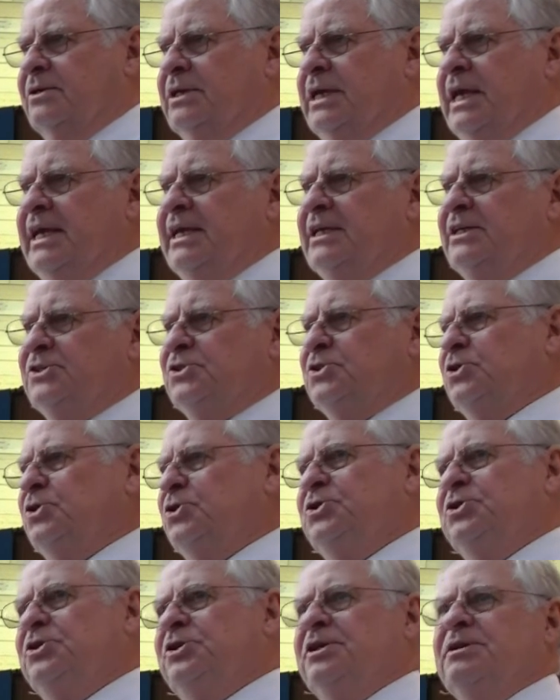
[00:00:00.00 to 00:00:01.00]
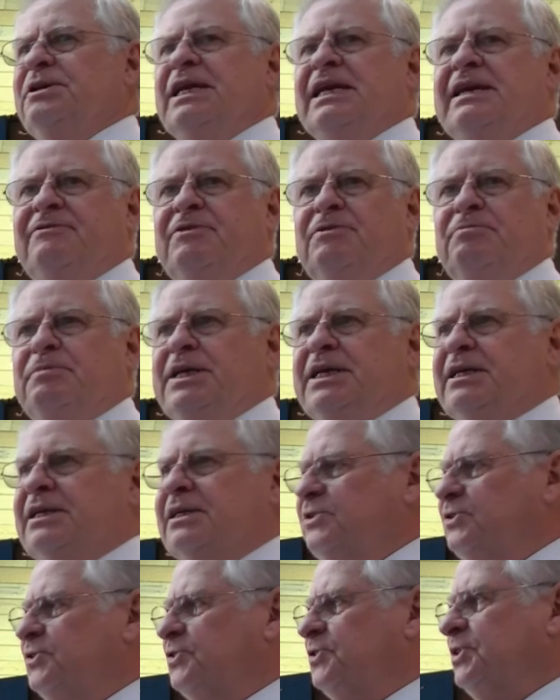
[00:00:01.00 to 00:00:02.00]
case shouldn't even be
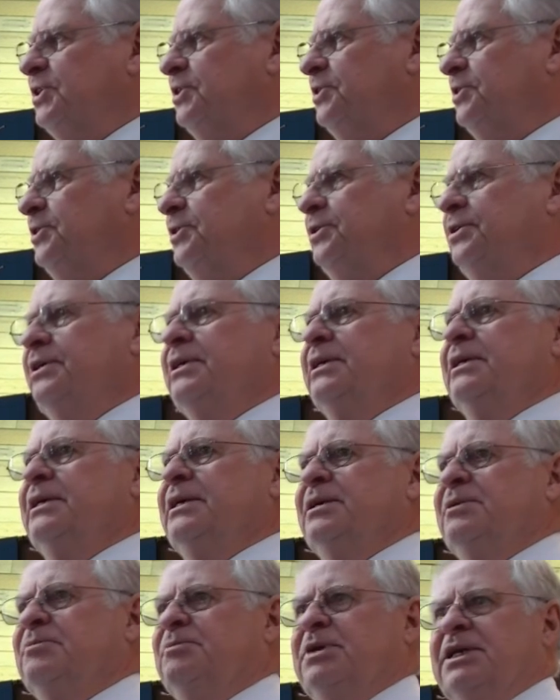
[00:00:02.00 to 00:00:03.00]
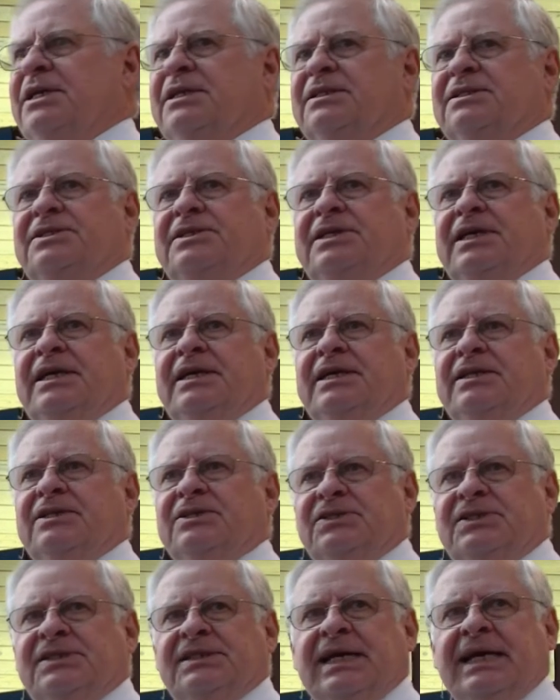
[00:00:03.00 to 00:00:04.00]
considered, but instead,
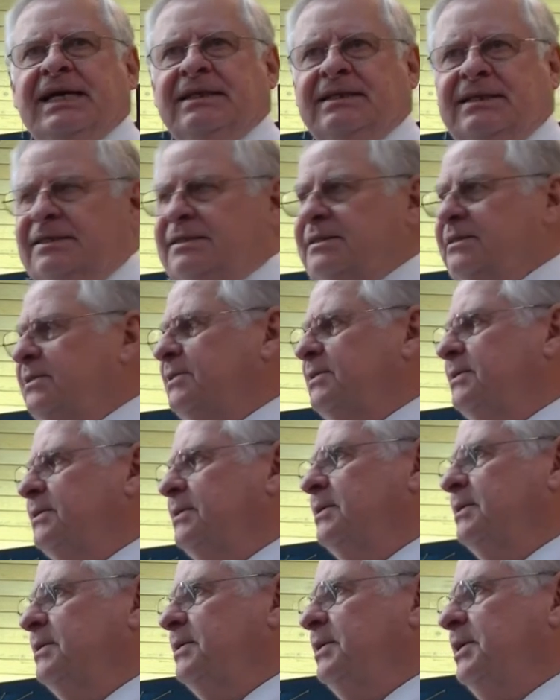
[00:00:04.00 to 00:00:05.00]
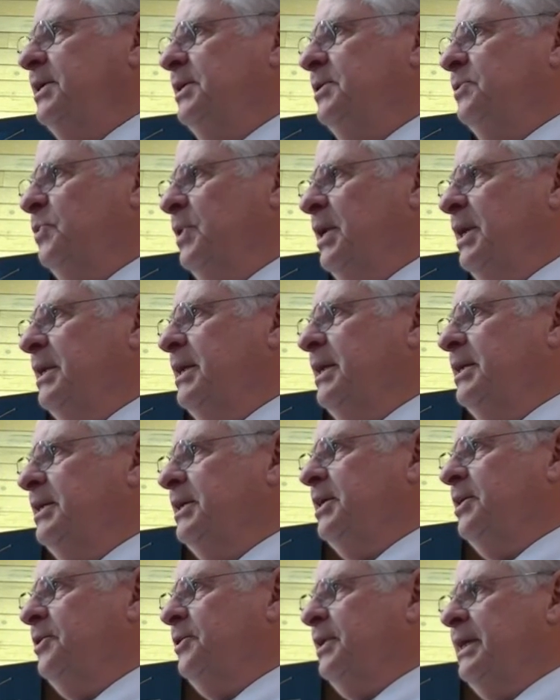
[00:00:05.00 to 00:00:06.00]
in silence, he went
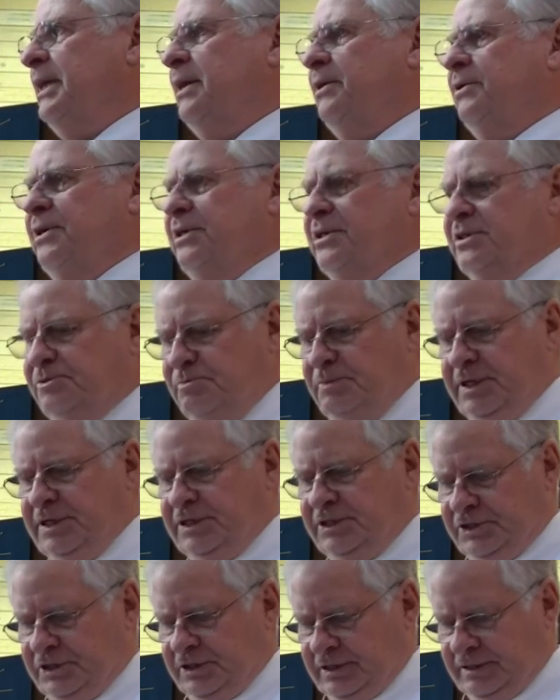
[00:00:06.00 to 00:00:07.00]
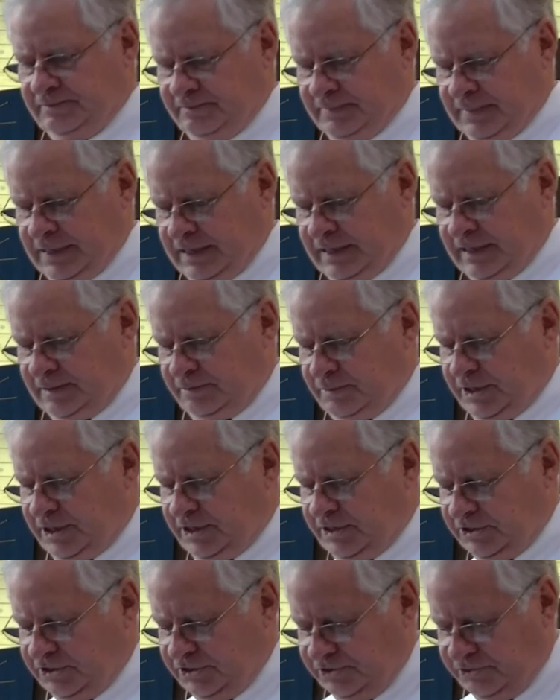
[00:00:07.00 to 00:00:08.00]
and carried out his mission and
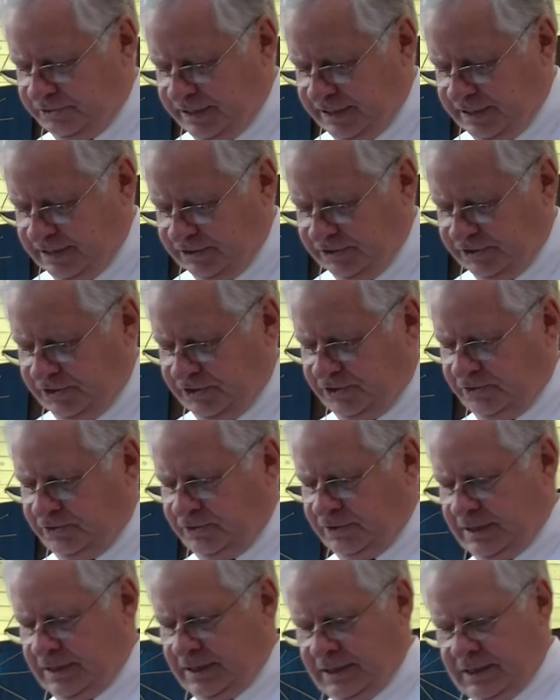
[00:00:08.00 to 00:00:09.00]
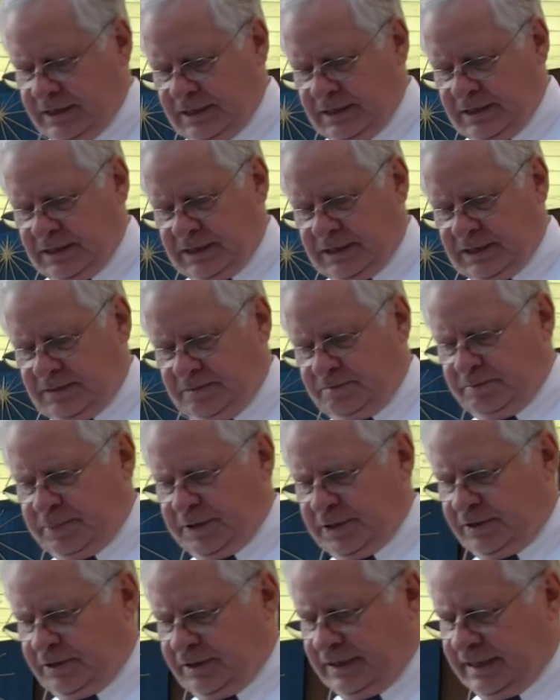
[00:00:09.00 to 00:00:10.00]
ministry. And so, uh,
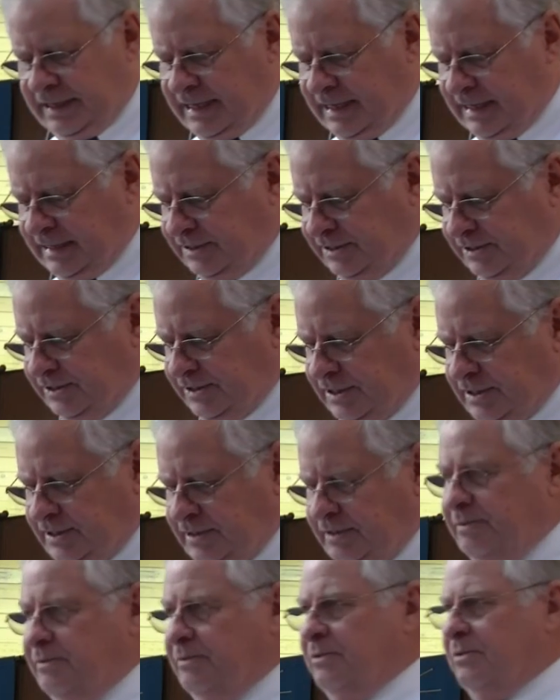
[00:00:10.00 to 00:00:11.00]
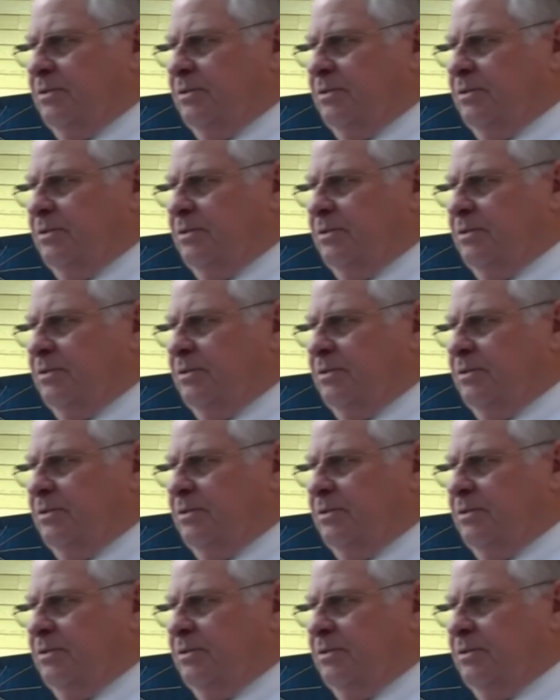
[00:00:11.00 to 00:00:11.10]
apparently, that's the